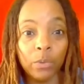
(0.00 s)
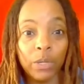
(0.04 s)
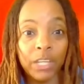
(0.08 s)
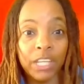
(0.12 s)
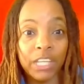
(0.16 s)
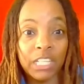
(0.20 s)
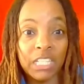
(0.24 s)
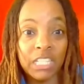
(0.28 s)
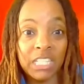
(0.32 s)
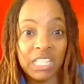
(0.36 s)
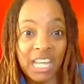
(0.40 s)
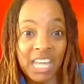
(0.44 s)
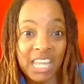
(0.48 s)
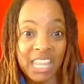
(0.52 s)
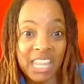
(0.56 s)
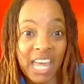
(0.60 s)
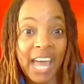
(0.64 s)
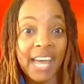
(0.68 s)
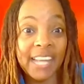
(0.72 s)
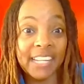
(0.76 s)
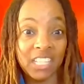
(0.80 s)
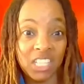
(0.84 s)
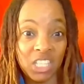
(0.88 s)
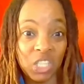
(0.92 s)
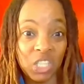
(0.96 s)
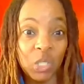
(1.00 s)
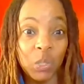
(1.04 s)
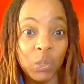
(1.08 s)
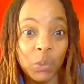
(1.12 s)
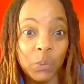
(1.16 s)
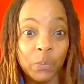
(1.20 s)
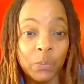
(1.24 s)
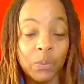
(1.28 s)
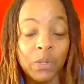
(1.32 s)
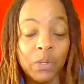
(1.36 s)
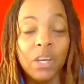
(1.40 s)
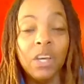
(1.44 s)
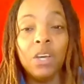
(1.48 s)
We could say that
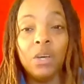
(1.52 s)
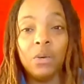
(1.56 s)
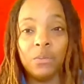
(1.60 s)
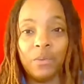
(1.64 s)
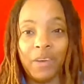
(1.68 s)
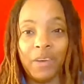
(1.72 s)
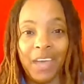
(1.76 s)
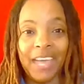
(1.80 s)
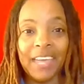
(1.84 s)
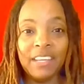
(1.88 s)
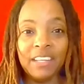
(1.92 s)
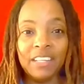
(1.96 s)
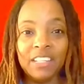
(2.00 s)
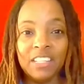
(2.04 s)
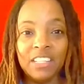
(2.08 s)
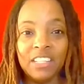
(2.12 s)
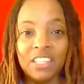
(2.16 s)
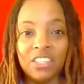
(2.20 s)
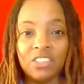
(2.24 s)
too, right?